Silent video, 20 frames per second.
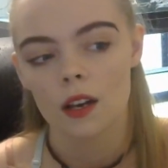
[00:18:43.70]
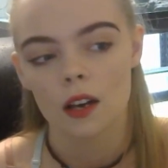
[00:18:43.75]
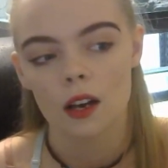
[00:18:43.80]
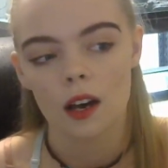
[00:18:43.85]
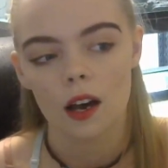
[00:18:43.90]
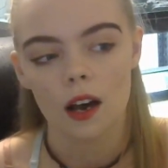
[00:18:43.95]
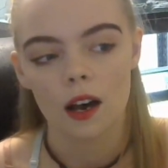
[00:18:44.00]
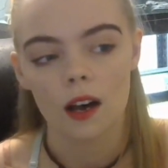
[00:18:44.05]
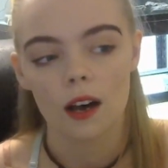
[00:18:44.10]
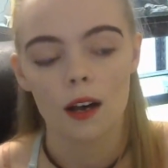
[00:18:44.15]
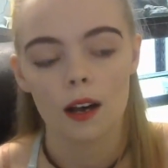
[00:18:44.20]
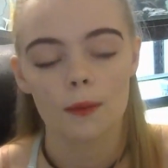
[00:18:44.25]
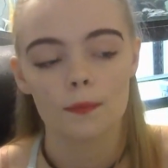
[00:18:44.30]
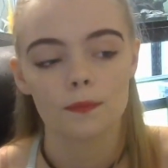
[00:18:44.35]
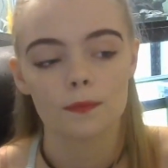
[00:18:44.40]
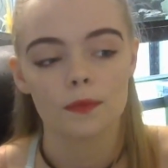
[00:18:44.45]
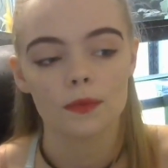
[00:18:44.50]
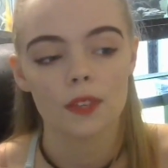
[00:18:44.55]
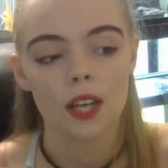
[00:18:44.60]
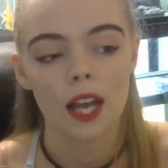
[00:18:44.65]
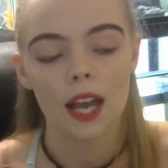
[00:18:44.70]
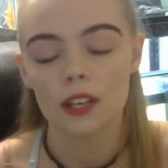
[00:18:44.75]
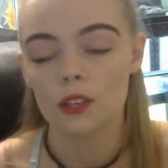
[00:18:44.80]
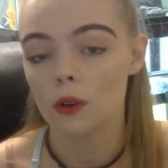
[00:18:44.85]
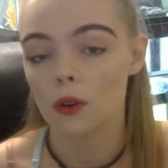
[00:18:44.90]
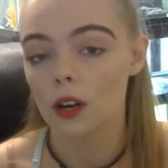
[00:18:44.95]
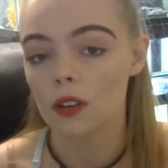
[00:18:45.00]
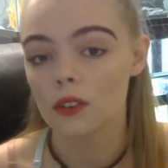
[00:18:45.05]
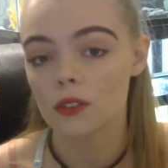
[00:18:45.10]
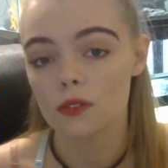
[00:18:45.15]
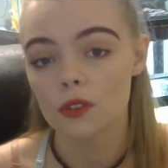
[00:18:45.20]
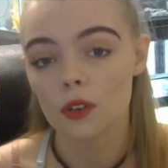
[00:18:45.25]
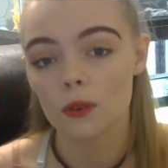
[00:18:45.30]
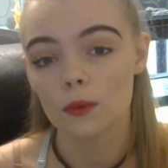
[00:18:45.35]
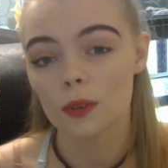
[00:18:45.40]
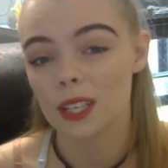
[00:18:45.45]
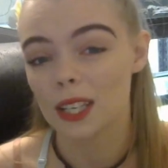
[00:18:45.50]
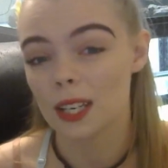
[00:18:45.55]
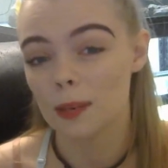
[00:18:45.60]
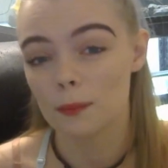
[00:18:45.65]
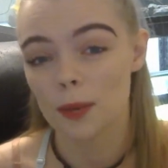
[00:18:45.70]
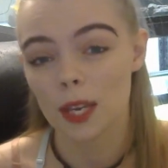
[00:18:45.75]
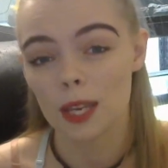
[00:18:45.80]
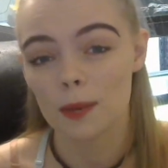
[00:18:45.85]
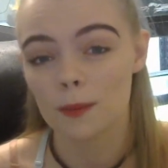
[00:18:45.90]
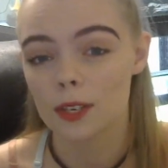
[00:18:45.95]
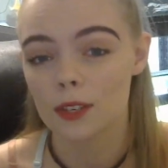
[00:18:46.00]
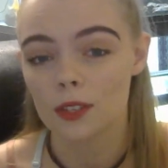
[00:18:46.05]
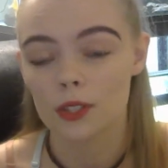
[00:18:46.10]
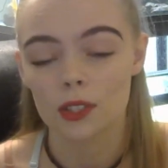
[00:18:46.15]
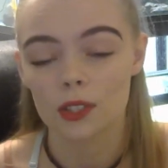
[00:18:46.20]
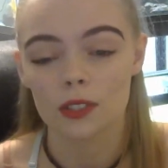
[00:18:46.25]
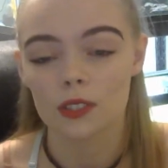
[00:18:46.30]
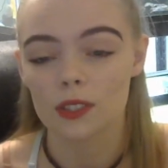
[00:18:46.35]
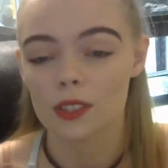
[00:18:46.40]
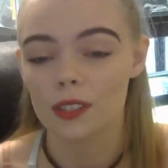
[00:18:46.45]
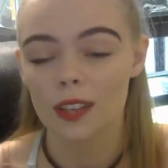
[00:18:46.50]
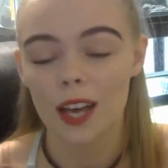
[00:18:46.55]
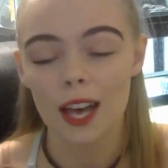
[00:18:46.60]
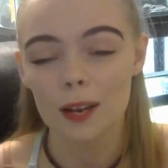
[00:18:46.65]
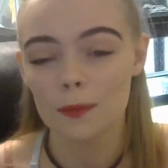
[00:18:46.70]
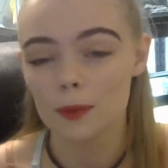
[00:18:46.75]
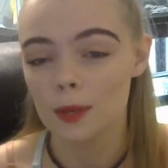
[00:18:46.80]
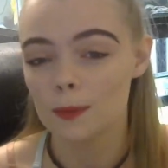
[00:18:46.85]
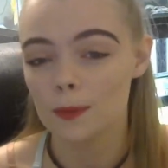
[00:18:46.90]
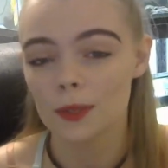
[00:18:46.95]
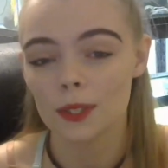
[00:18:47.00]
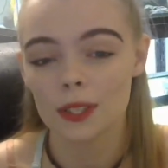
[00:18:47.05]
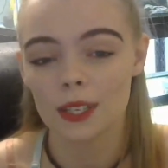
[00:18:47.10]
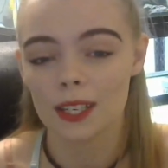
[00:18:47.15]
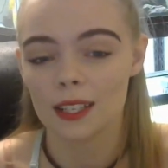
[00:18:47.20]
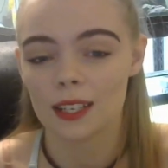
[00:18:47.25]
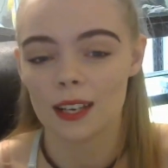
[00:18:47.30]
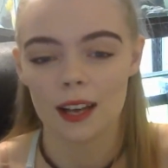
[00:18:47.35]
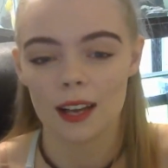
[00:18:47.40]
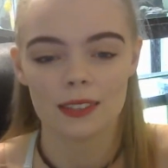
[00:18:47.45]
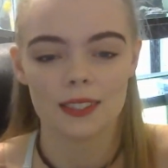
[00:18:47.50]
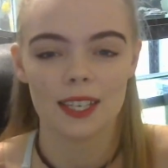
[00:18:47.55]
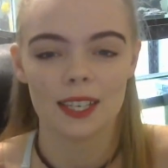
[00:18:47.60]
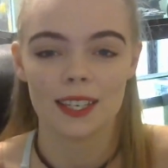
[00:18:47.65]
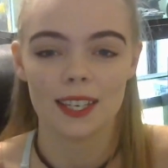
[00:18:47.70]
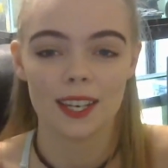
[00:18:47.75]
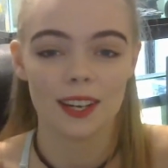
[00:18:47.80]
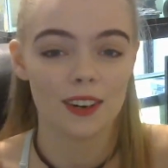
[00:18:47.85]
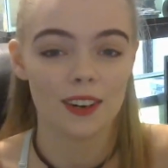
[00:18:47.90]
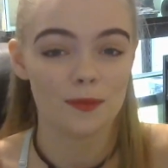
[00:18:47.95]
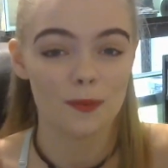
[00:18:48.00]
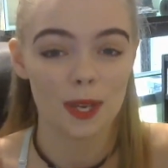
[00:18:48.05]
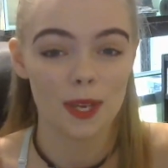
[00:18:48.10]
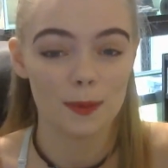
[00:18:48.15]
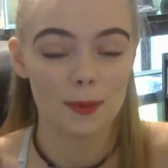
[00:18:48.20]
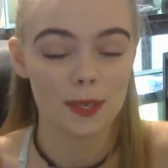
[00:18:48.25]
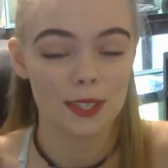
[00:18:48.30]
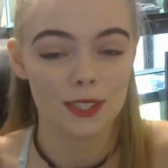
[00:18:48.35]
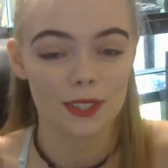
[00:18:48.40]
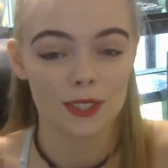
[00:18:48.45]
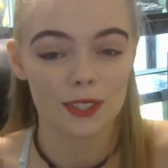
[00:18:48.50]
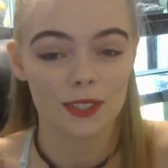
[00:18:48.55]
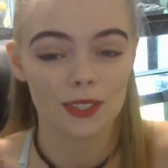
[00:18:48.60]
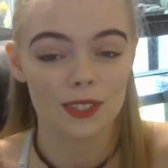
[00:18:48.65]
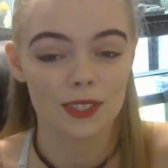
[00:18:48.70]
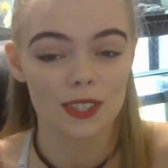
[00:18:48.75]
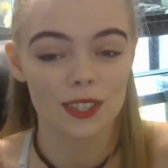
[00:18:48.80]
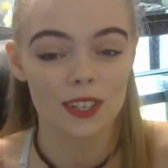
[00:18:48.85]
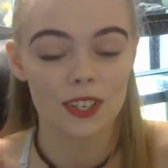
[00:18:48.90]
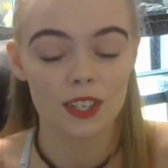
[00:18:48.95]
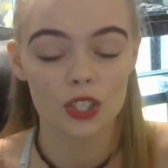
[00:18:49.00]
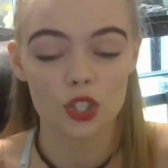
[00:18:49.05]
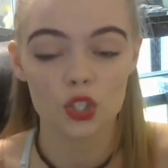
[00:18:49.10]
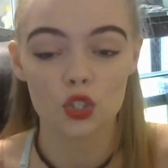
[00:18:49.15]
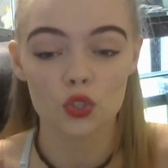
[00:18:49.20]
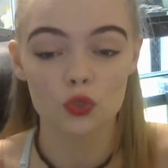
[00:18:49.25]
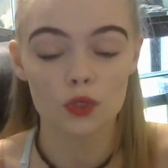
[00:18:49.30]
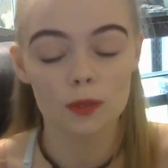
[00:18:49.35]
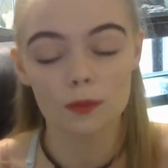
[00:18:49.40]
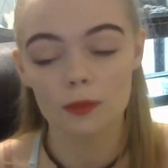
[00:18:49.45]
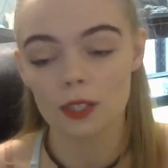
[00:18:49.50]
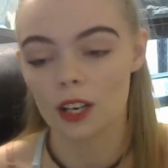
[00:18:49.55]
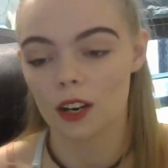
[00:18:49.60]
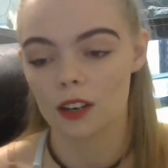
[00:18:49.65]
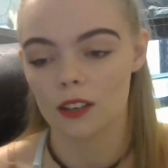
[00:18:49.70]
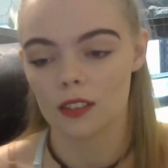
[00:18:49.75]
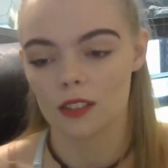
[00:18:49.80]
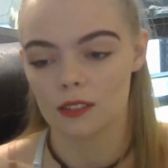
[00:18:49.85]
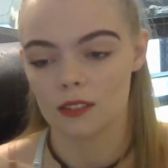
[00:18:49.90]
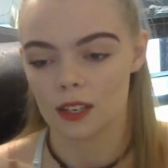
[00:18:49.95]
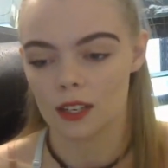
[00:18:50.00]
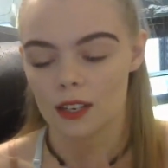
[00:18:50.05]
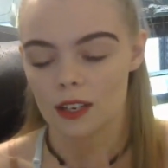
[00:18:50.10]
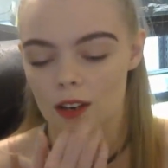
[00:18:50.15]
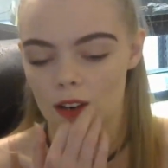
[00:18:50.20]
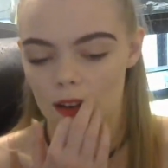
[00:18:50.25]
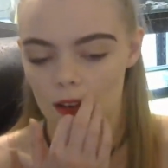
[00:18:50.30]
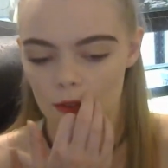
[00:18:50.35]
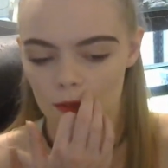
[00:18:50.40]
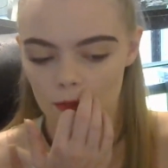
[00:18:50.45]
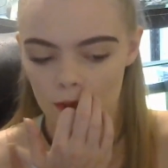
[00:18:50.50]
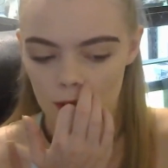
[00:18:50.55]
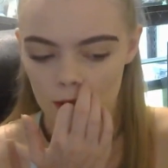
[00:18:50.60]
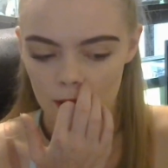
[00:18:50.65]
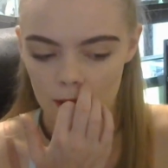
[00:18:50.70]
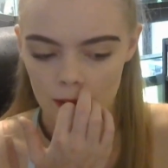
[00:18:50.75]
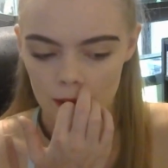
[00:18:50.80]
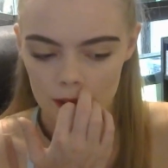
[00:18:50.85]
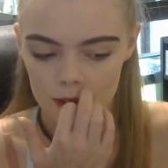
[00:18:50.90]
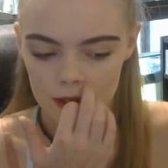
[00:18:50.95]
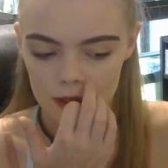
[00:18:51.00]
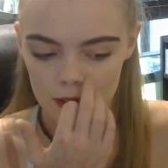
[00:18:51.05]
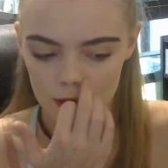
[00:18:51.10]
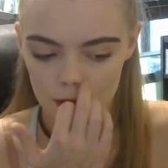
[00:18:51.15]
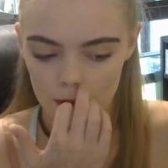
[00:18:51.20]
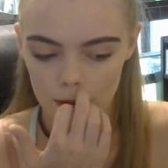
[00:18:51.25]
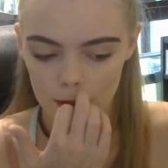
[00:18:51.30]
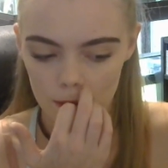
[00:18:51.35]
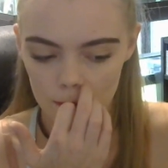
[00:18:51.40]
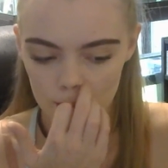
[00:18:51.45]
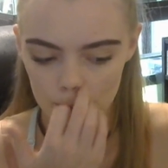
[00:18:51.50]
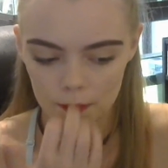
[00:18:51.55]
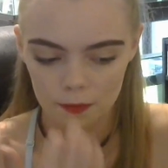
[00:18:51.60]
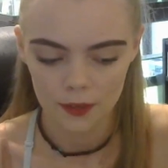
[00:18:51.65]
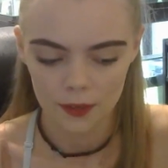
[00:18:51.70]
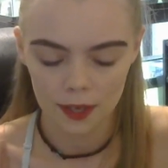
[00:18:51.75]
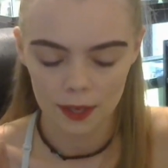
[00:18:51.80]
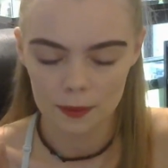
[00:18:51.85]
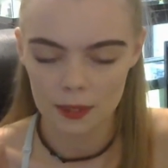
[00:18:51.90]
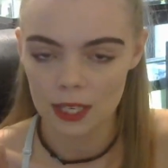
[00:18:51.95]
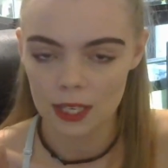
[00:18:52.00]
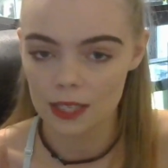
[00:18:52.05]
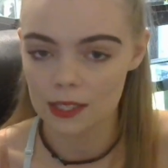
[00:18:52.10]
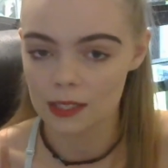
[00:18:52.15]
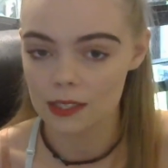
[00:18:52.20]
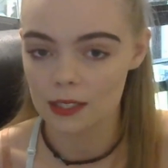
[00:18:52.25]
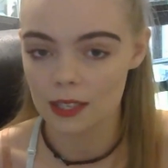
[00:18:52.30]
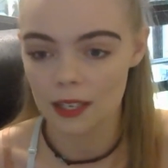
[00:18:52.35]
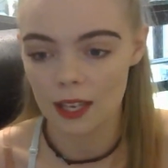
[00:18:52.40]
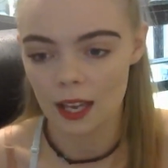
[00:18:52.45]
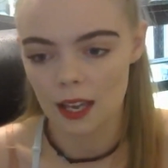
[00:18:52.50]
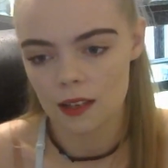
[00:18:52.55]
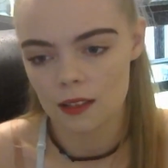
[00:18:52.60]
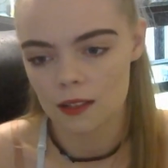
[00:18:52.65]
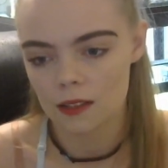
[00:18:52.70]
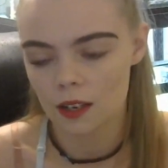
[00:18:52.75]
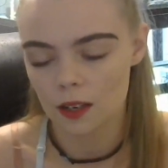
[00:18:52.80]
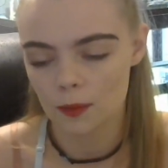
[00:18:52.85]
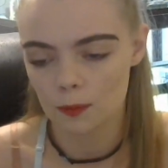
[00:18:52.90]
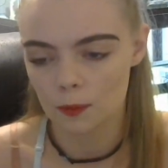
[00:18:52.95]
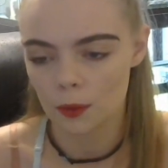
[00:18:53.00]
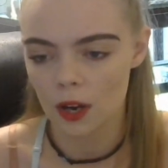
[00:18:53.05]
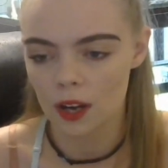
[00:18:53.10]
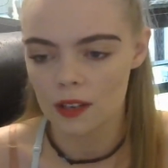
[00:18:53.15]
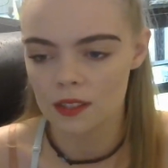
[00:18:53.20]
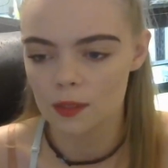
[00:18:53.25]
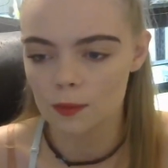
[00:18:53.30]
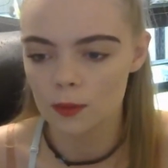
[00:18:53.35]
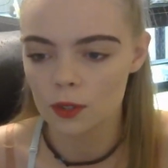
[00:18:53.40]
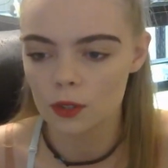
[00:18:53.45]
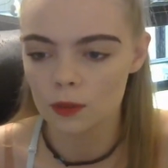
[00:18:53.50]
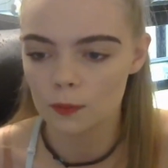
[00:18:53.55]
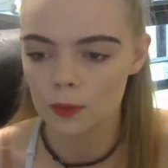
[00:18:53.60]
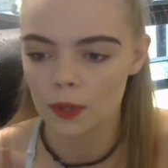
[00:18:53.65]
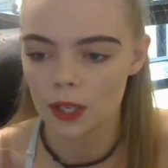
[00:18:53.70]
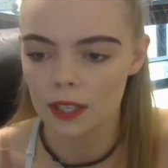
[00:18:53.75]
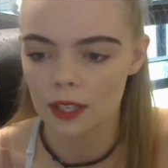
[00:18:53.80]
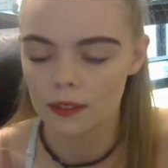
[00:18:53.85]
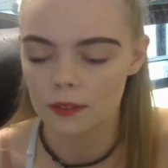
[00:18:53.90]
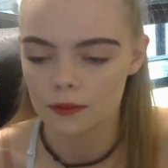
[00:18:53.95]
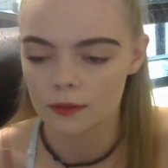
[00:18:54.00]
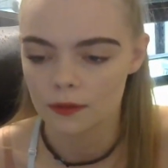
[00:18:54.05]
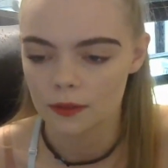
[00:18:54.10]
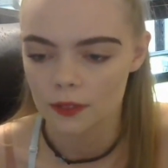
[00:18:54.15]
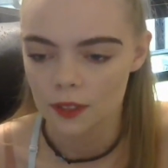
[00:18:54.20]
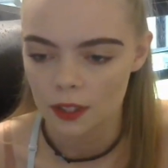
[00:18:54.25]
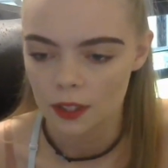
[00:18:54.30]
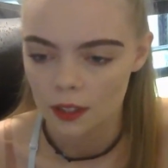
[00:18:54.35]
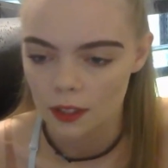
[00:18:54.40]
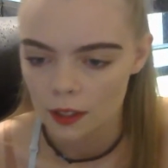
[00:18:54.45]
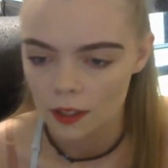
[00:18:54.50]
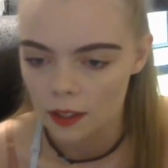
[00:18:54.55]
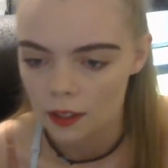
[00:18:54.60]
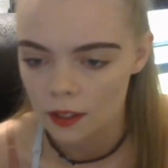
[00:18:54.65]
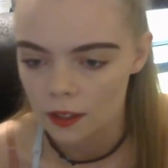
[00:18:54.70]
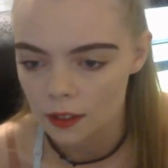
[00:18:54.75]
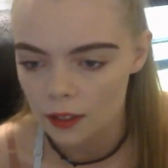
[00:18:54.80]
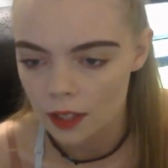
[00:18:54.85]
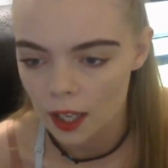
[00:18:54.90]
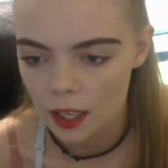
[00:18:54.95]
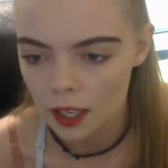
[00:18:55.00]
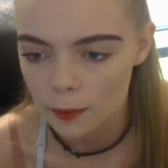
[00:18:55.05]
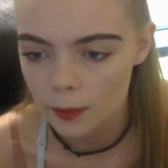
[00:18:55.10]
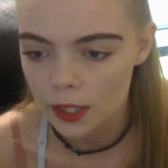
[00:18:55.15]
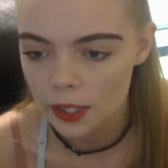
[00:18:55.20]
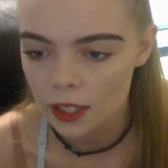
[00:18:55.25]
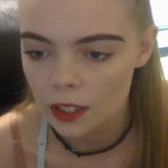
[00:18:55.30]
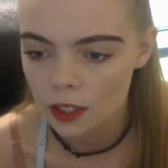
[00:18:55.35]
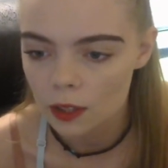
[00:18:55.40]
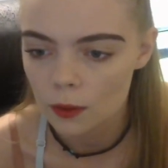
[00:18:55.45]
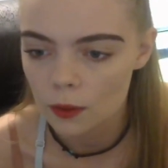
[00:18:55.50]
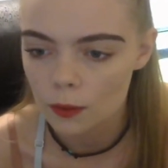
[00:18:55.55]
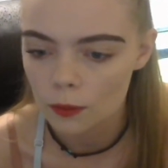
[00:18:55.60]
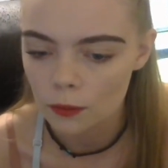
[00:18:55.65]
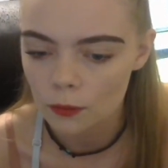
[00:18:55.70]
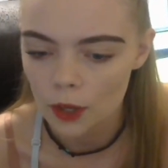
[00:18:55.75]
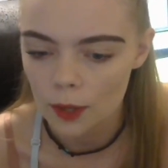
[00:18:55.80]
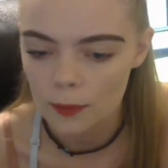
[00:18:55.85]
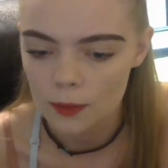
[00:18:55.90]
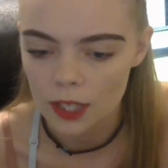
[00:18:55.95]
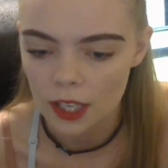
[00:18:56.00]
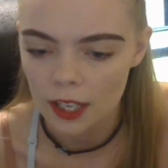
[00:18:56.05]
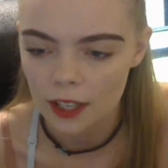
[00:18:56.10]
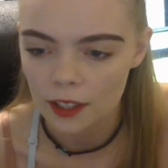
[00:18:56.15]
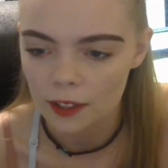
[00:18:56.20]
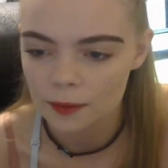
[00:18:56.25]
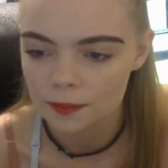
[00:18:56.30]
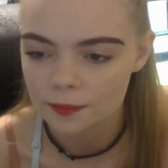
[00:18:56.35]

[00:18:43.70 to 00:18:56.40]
And you also don't want to get baby turtles. A lot of people cannot take care of baby turtles. They're extremely hard to take care of. So, I mean, it's not impossible, but not a beginner reptile.